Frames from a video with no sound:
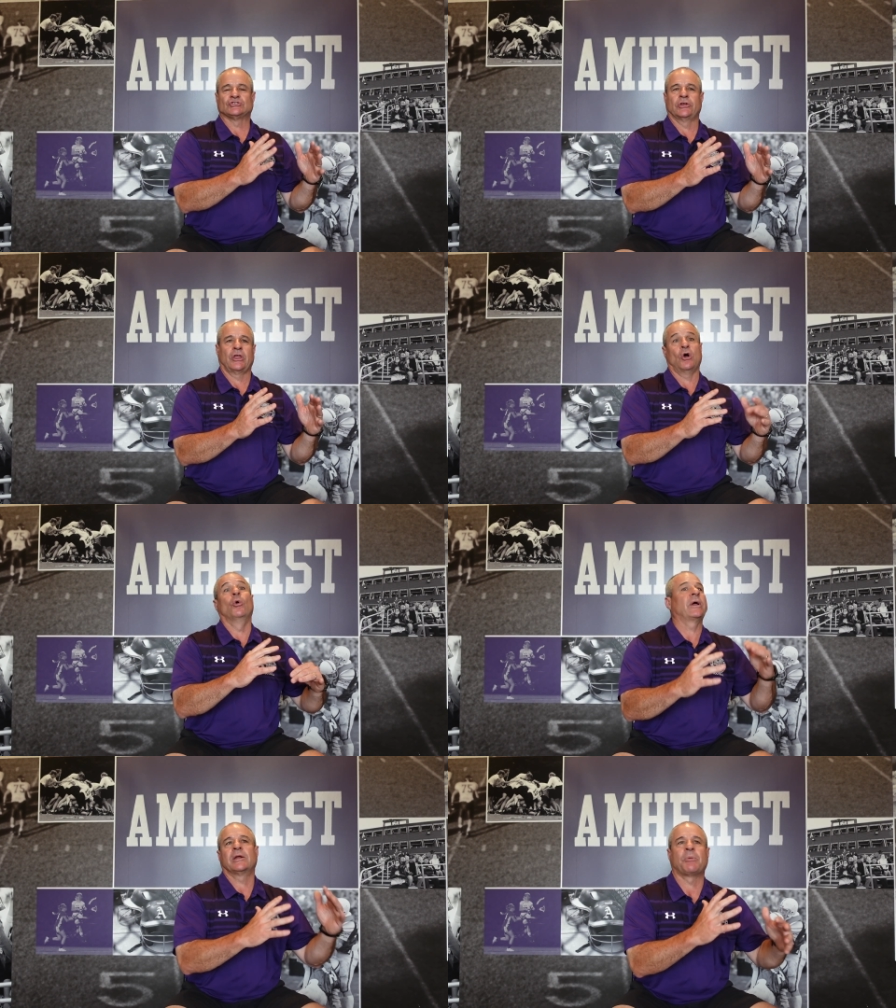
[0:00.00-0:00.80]
sudden
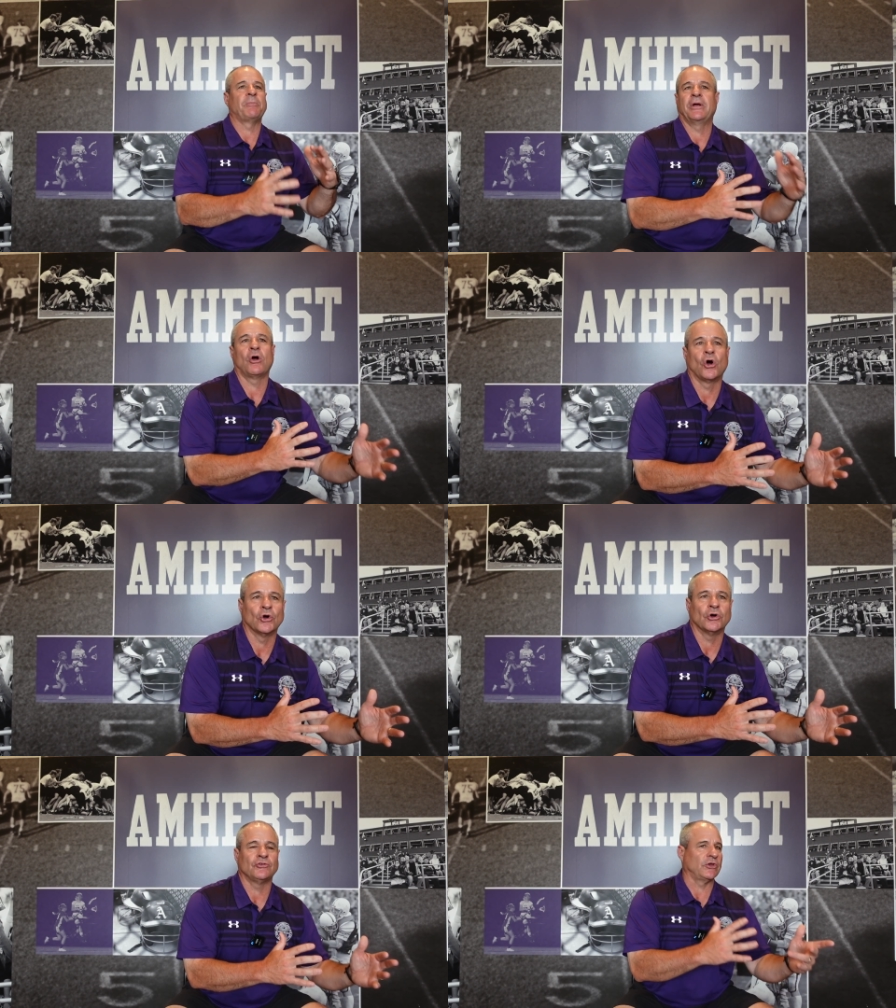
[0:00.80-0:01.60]
we got to prepare
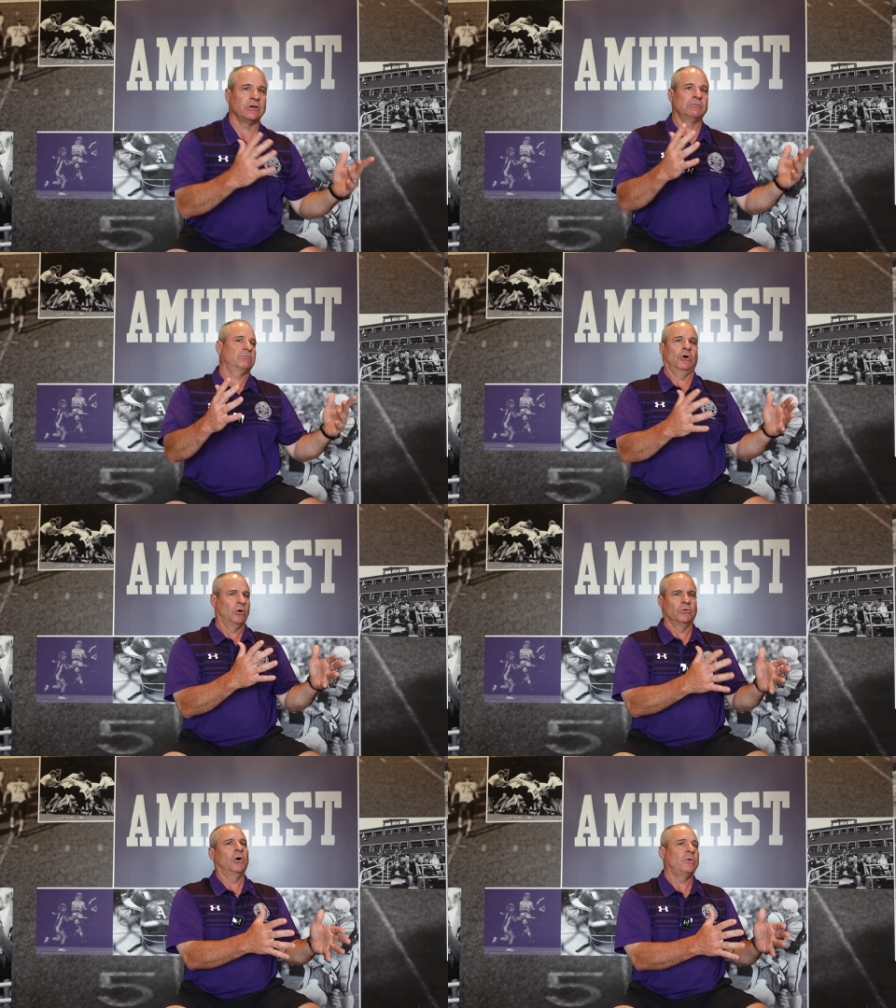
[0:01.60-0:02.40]
harder. It's like, well,
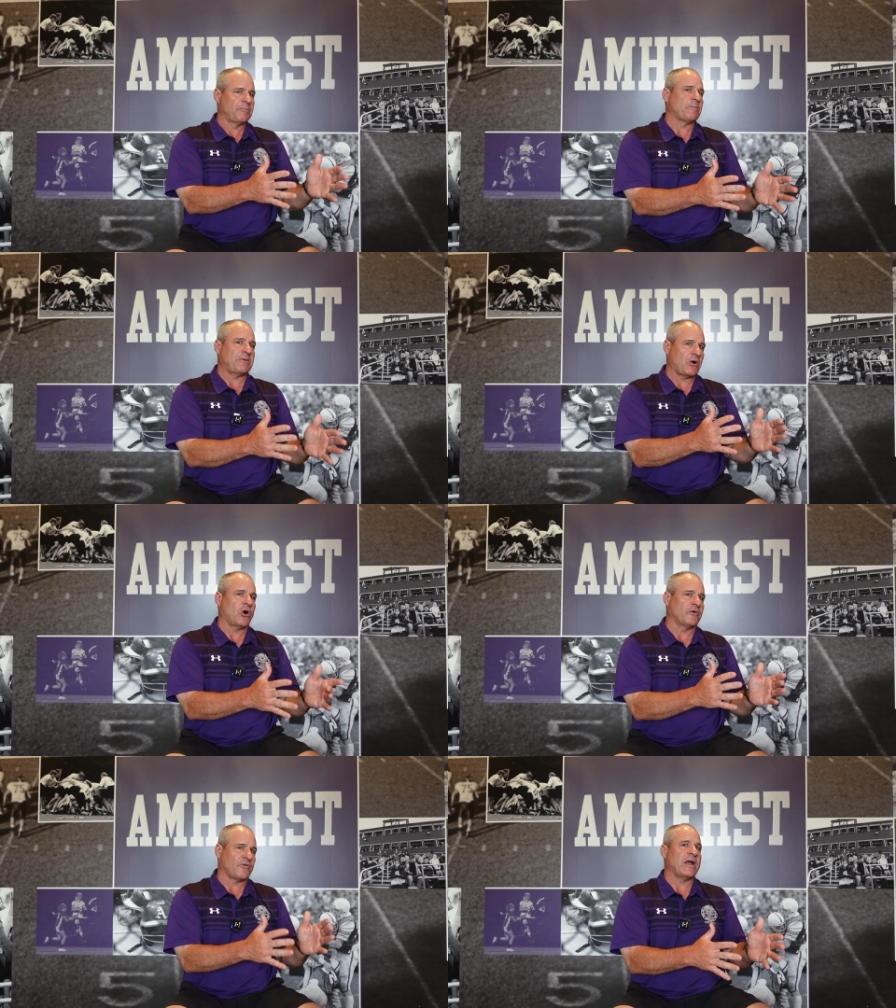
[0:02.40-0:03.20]
no, we prepare
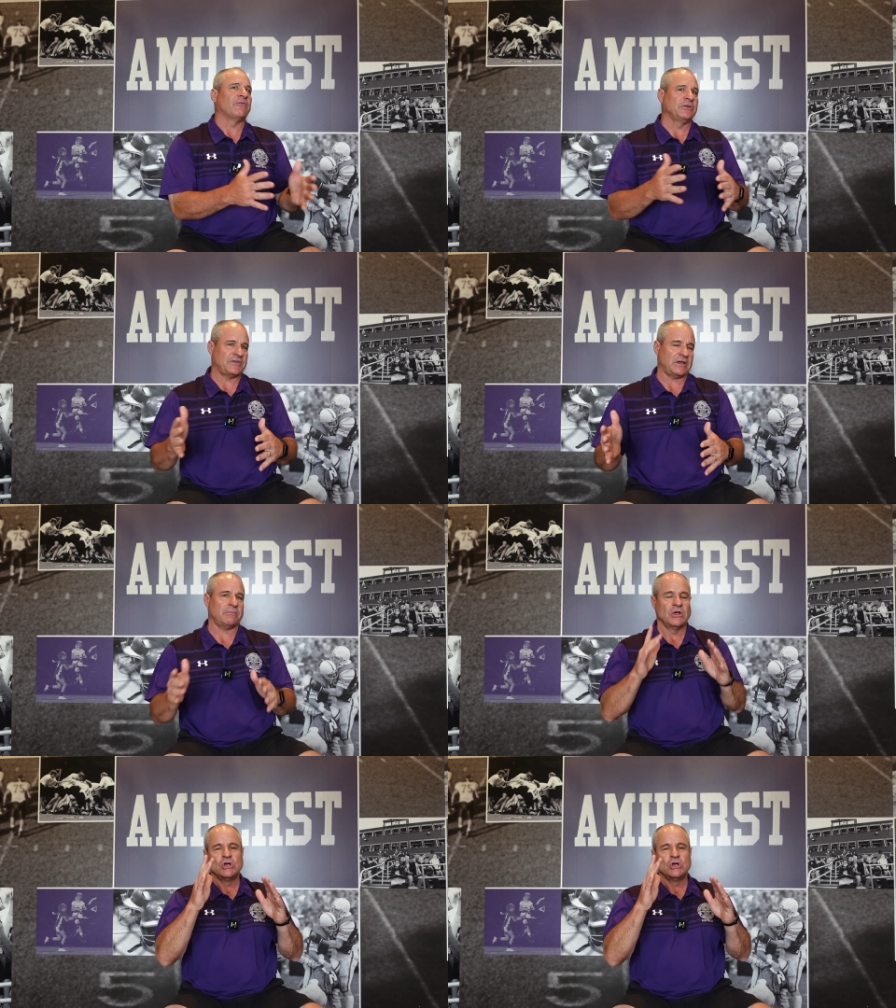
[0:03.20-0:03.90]
hard for every team.